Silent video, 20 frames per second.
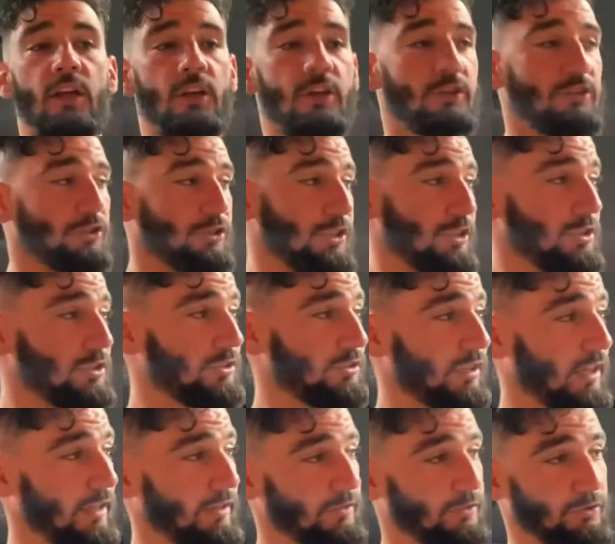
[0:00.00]
She just
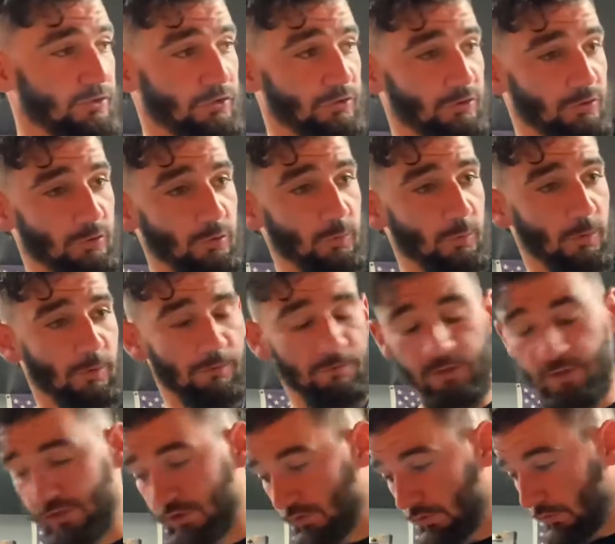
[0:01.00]
had
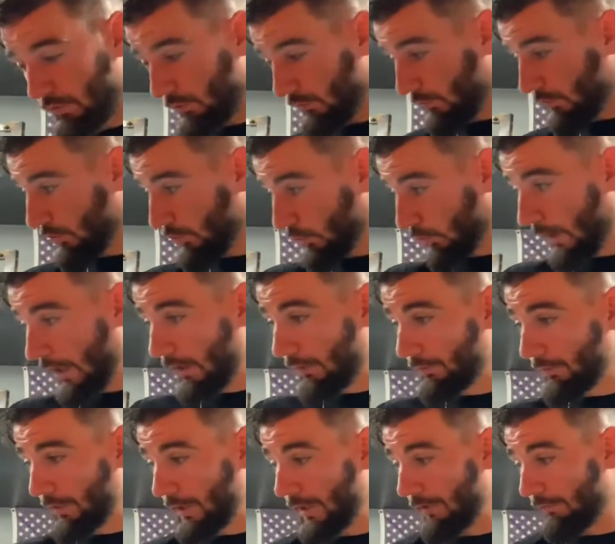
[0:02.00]
superficial
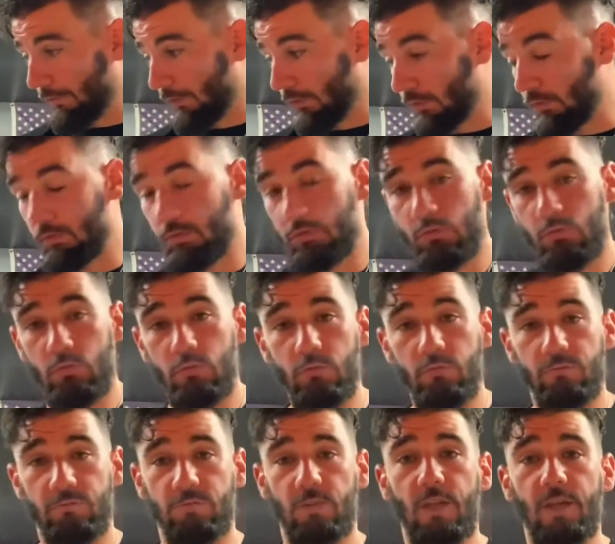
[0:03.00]
ground level
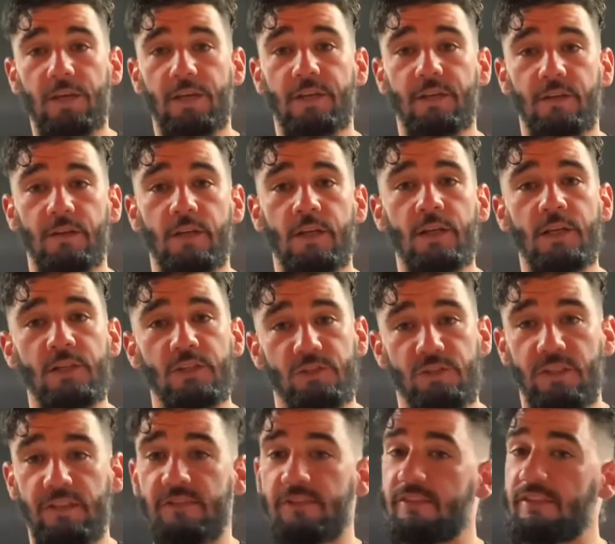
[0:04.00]
flooding. She
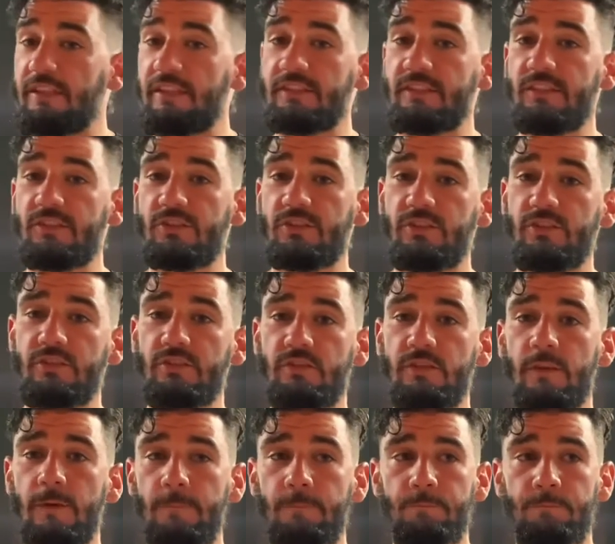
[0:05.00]
had 6 inches.
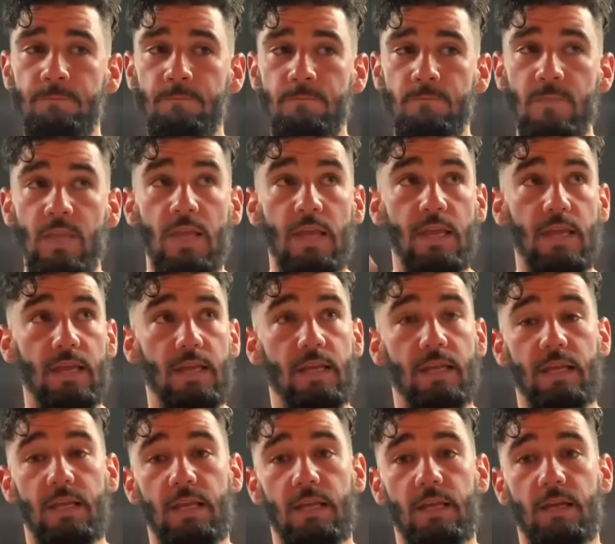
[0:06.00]

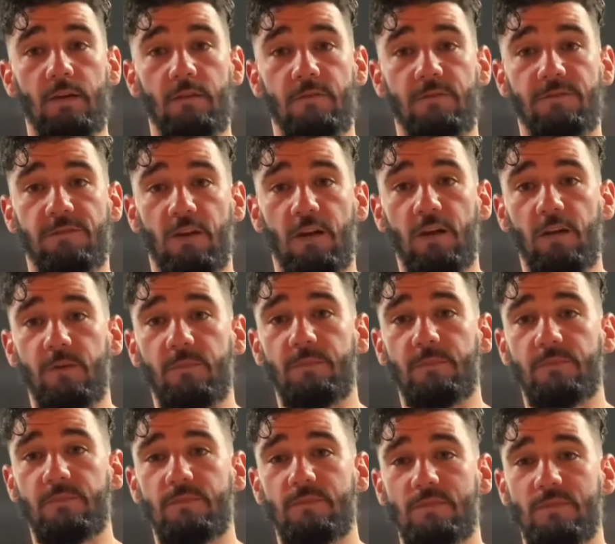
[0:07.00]

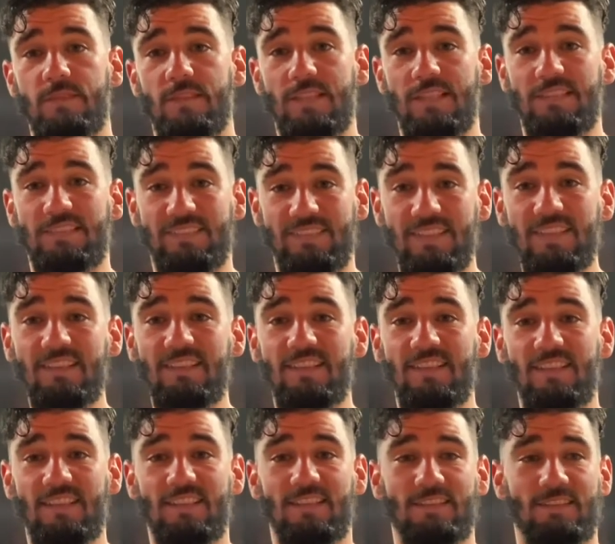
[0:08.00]
From the
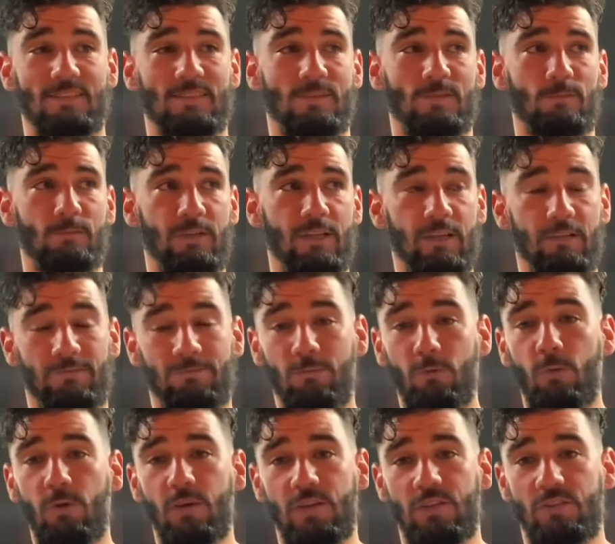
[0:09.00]
ceiling, we had
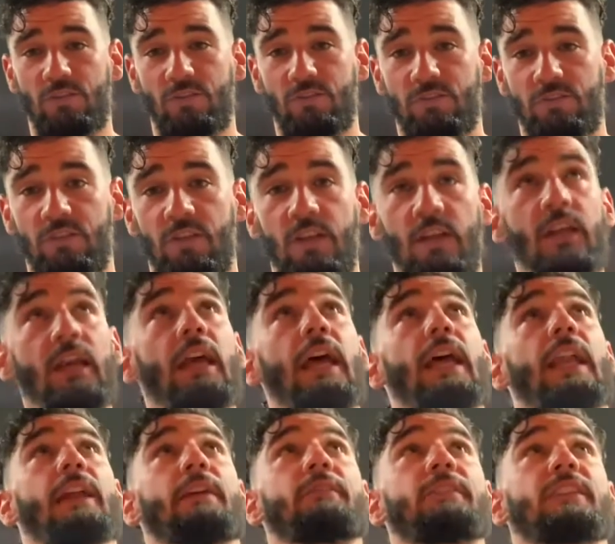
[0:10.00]
4 inches.
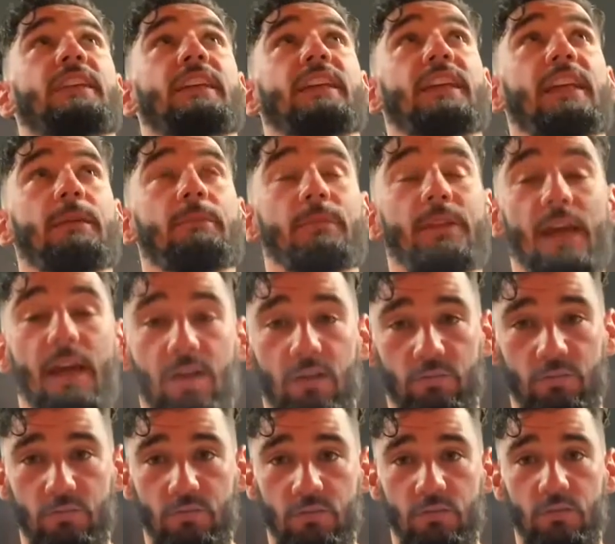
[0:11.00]
And everything came
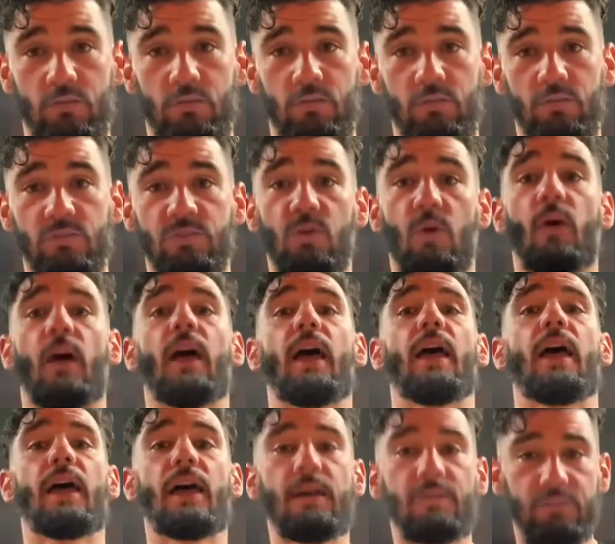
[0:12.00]
down.
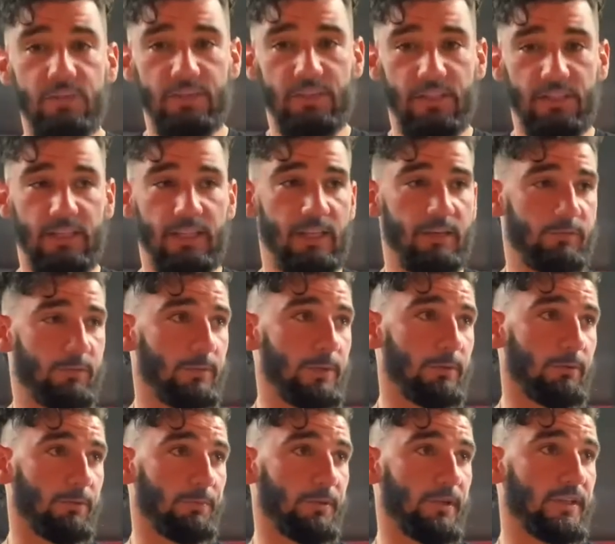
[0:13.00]
So everything had to be
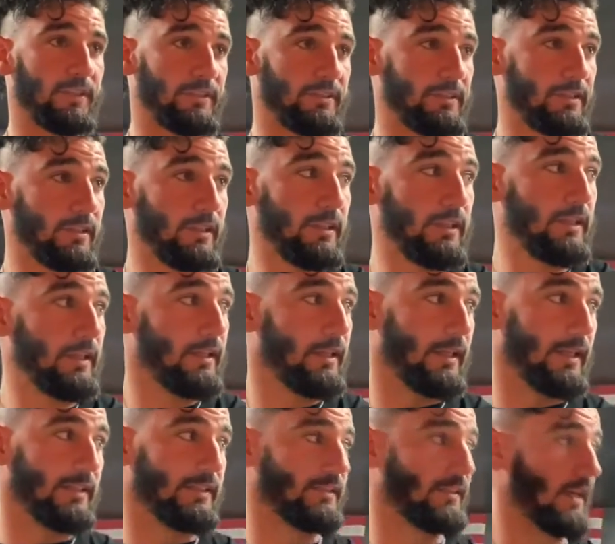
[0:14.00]
replaced.
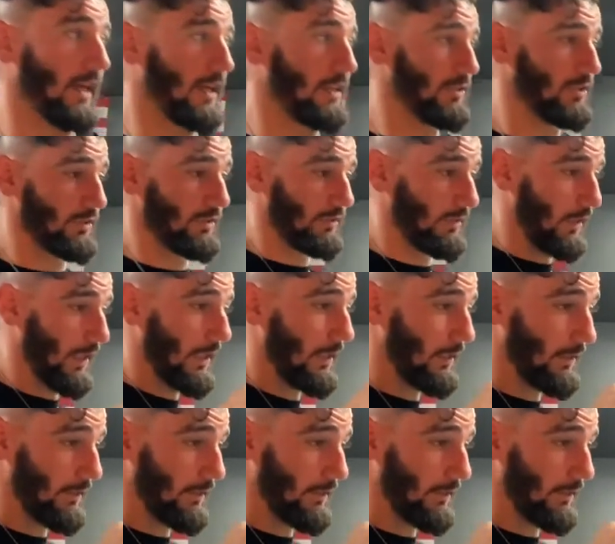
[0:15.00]
It's not just like